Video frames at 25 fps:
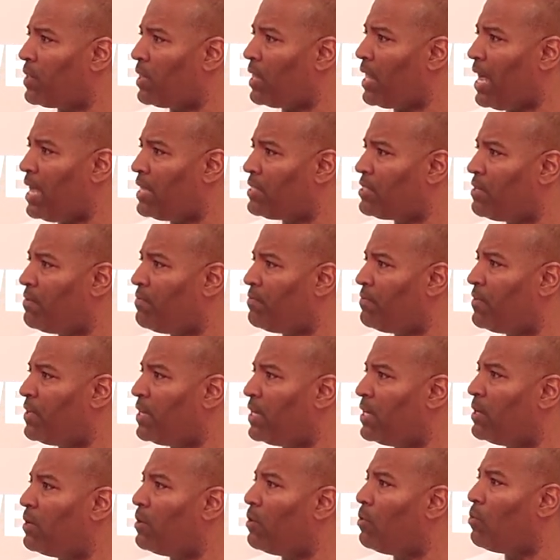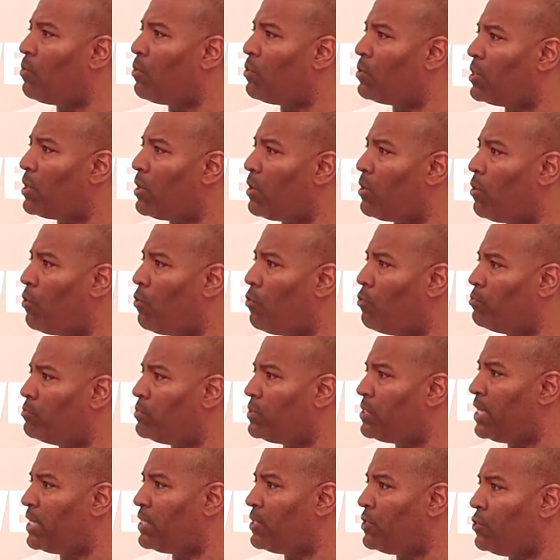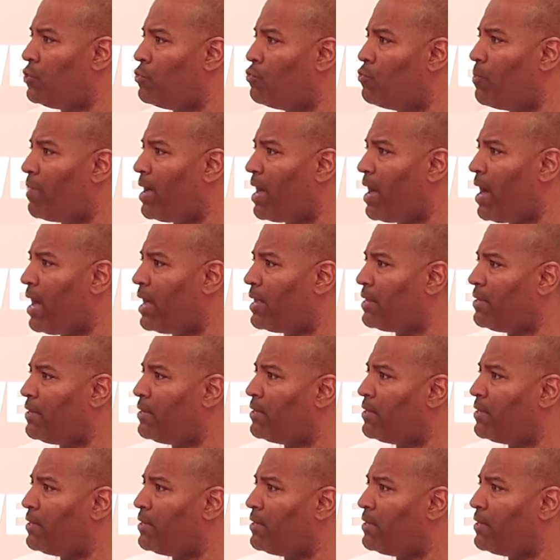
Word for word: philosophy on the homes that you buy?